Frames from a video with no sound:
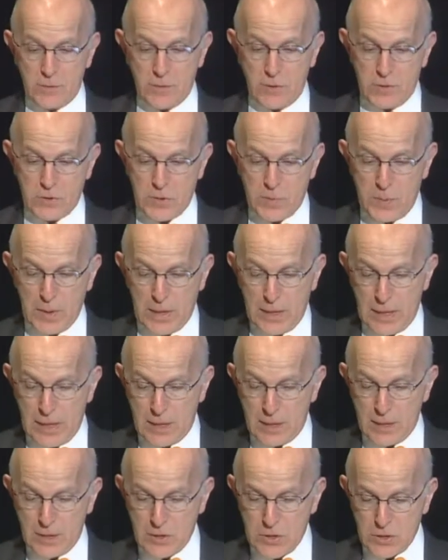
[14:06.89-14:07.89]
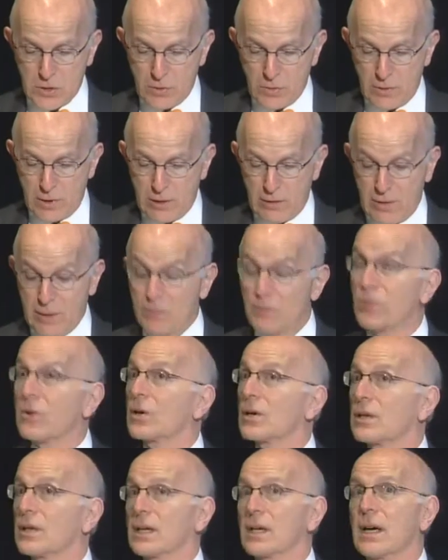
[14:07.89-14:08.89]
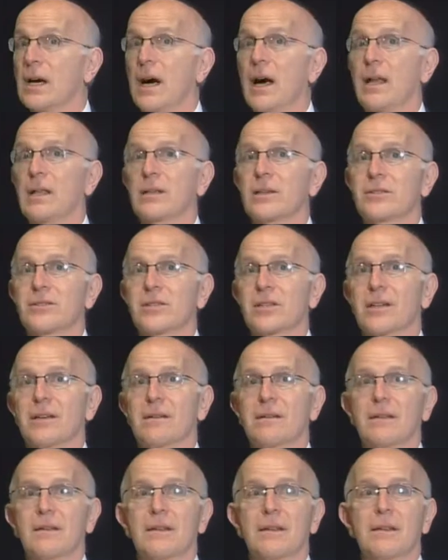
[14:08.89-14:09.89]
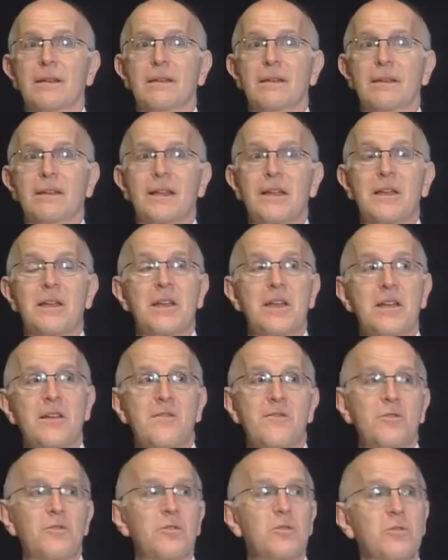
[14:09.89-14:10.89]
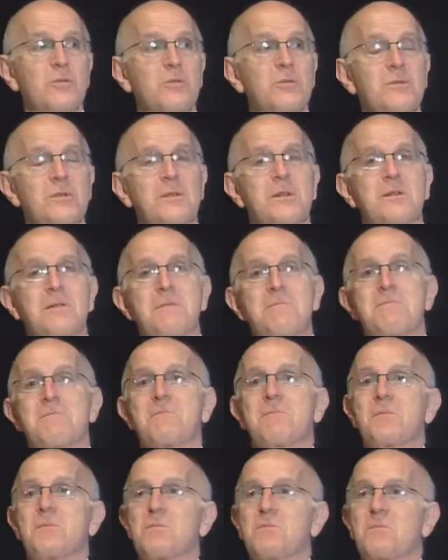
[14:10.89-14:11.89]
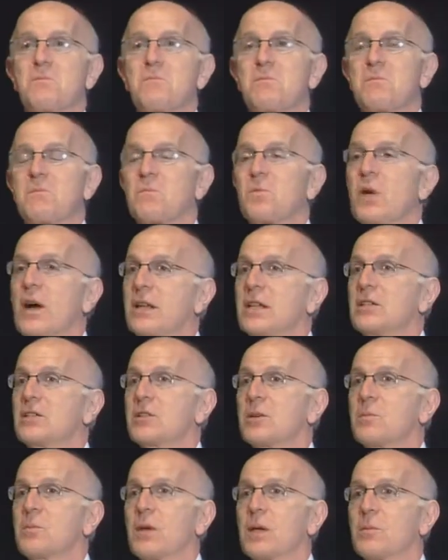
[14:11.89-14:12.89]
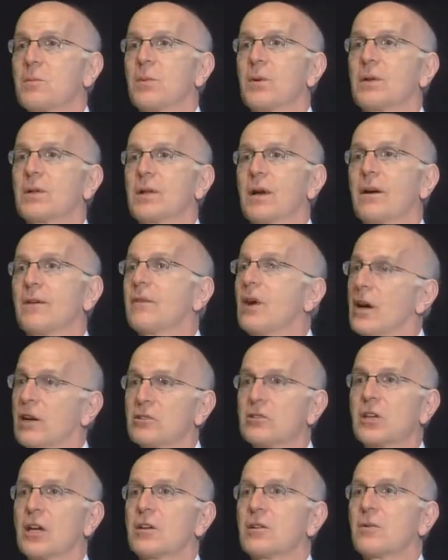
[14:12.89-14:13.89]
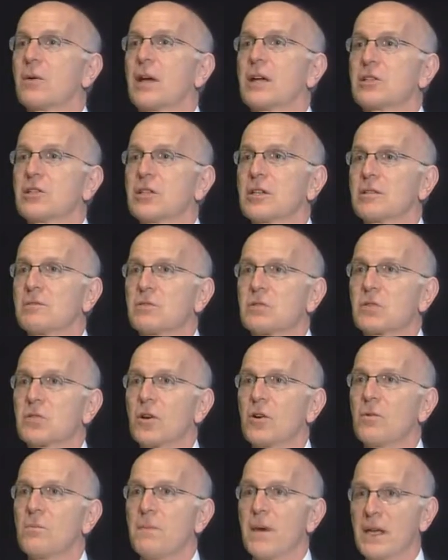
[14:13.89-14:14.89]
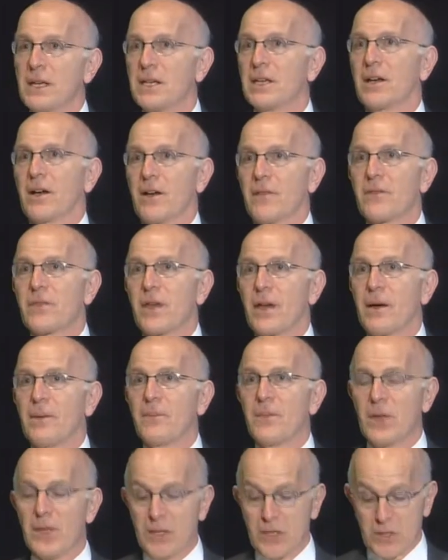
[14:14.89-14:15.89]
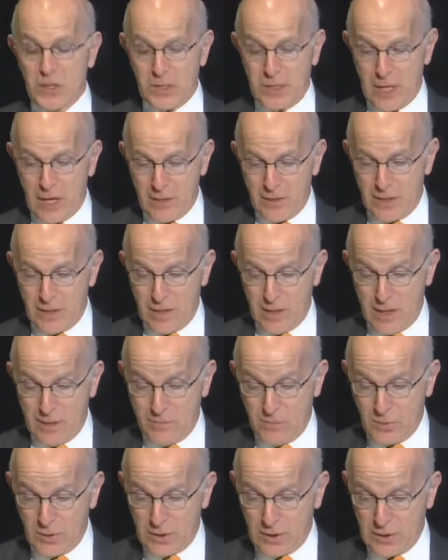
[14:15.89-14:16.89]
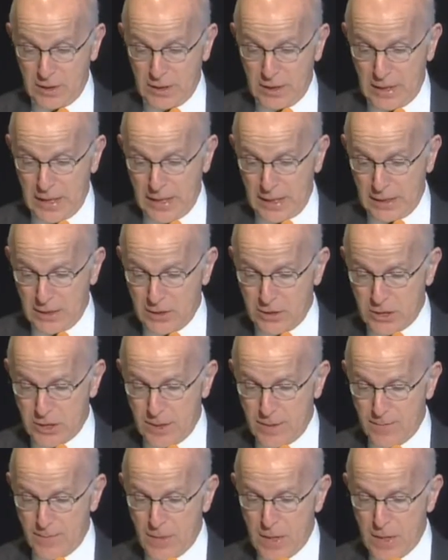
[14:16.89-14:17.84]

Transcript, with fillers: Norse began his career at Brooklyn College if you run into people of our generation, so many of them started at Brooklyn College.